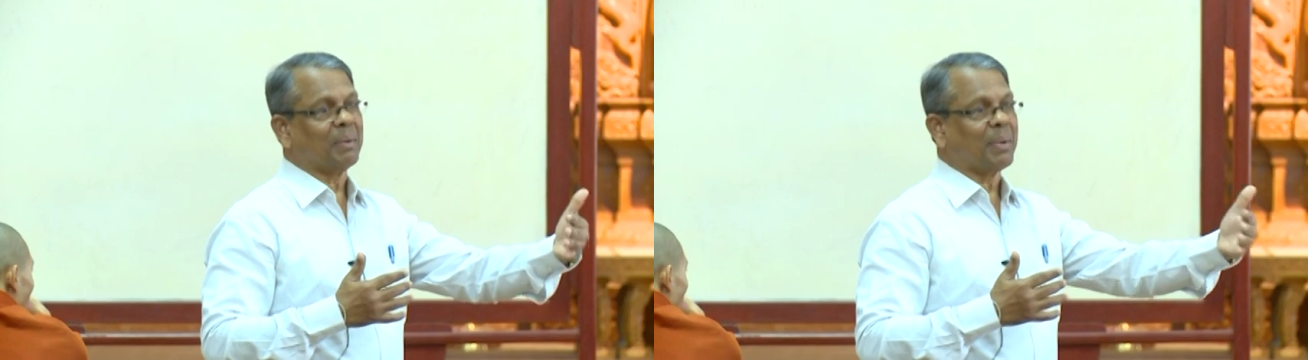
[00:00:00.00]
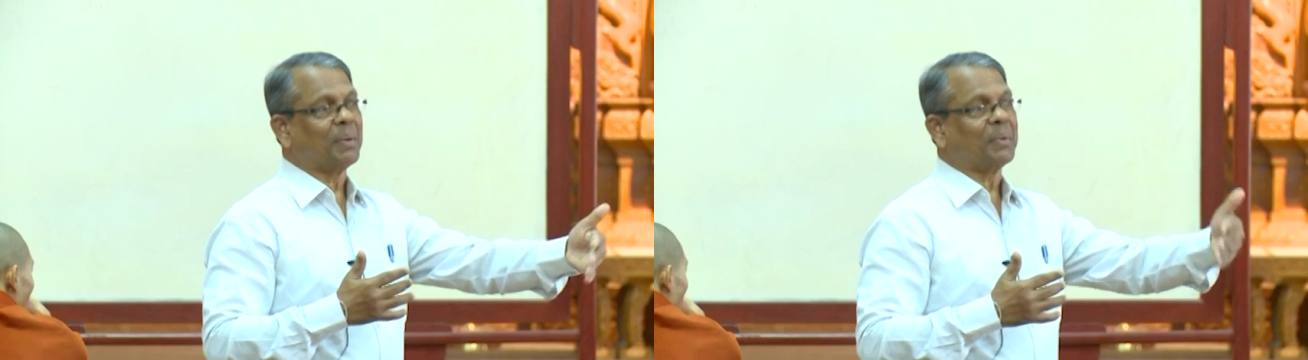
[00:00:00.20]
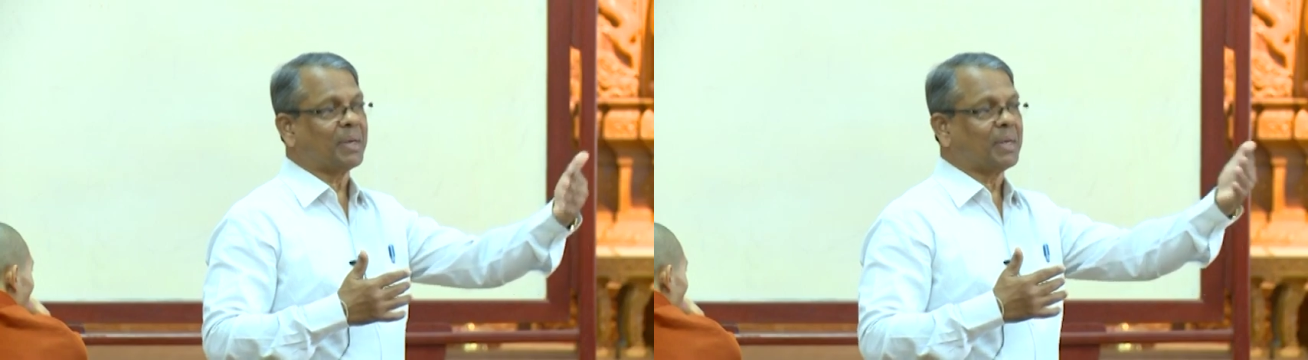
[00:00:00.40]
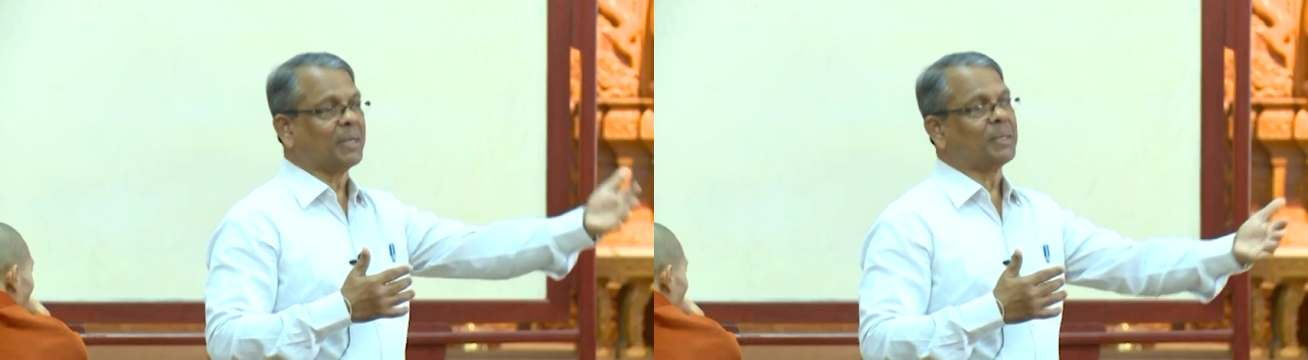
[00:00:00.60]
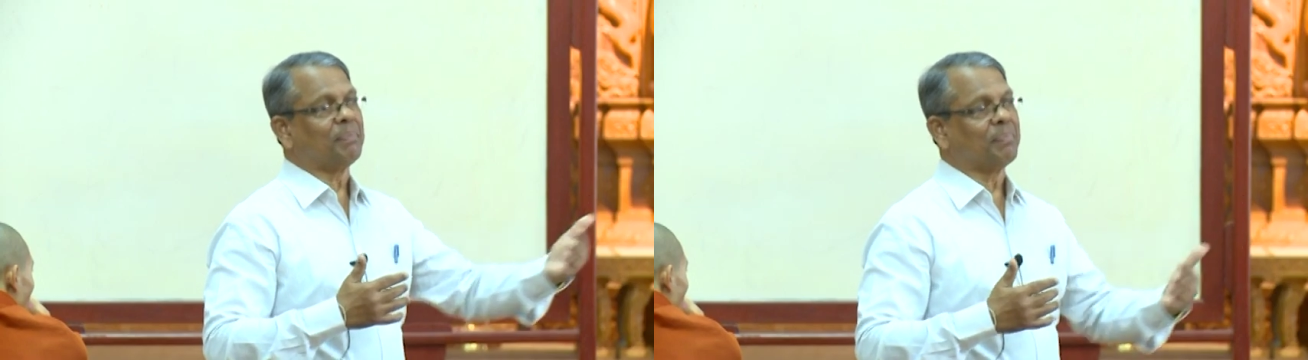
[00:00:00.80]
about
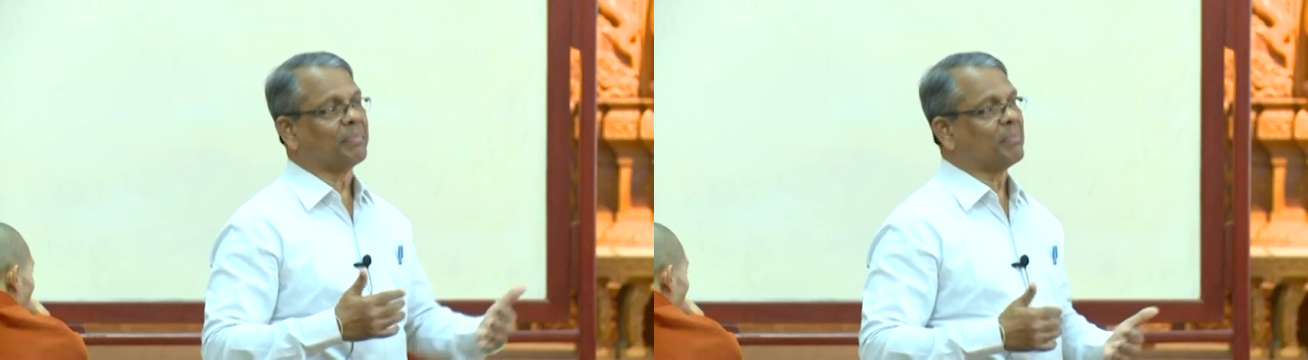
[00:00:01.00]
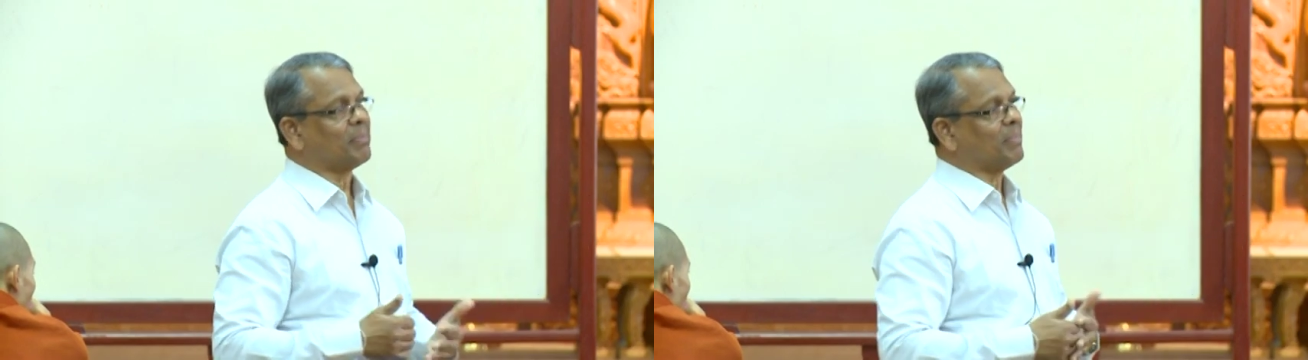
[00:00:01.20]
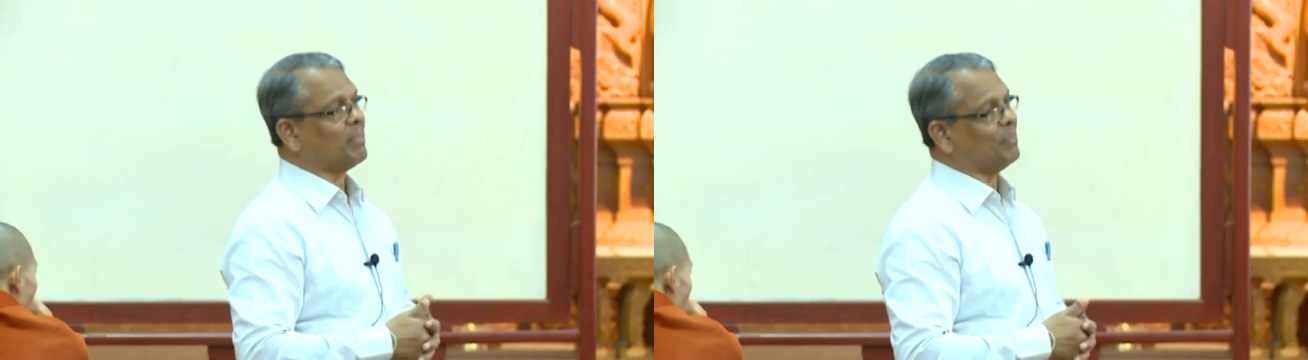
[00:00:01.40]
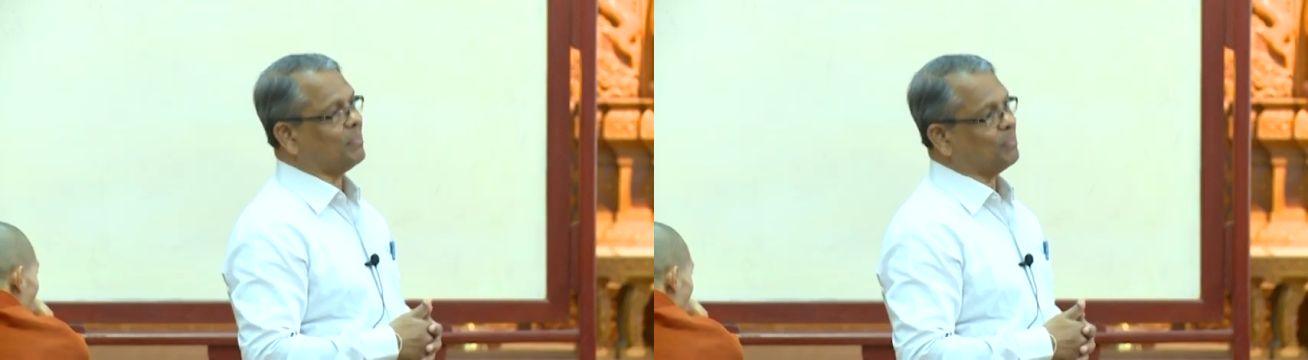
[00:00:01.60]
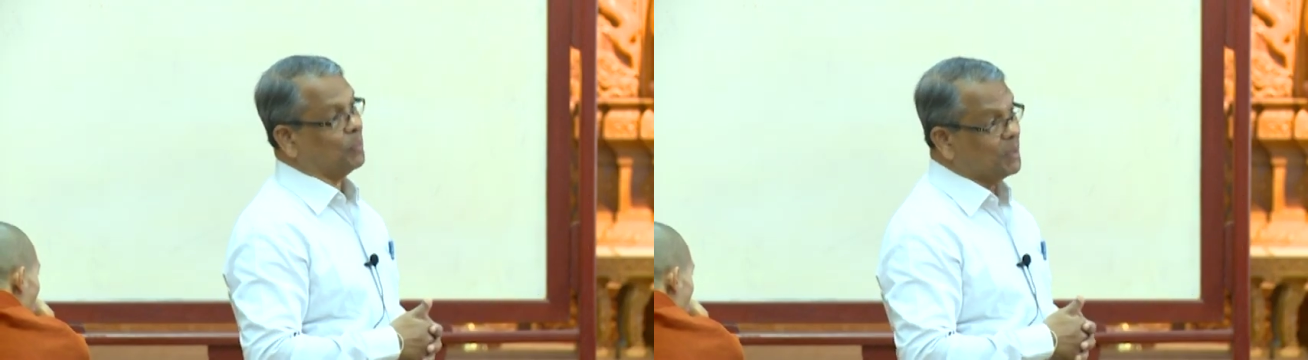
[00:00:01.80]

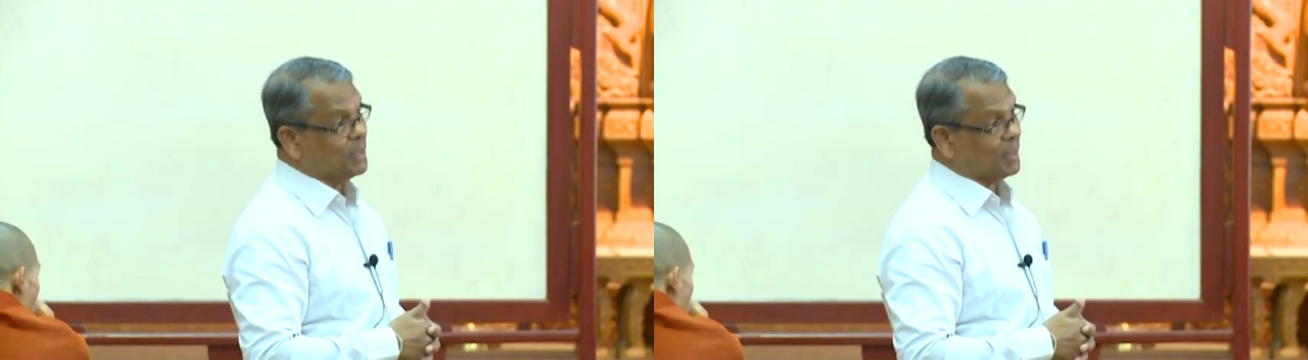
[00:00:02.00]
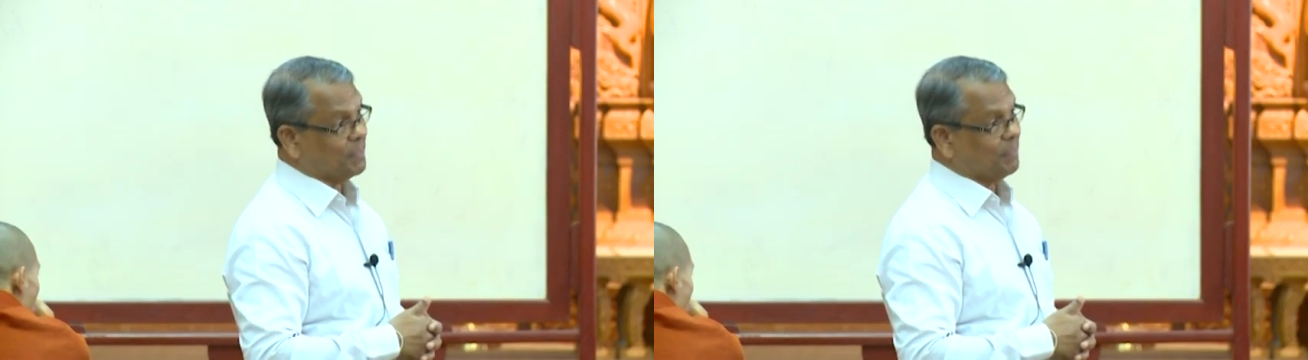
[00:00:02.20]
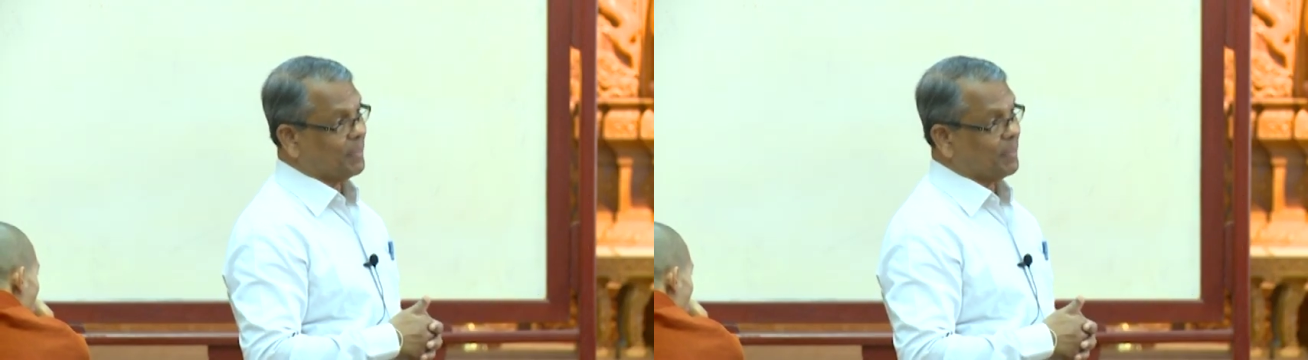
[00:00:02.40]
punya.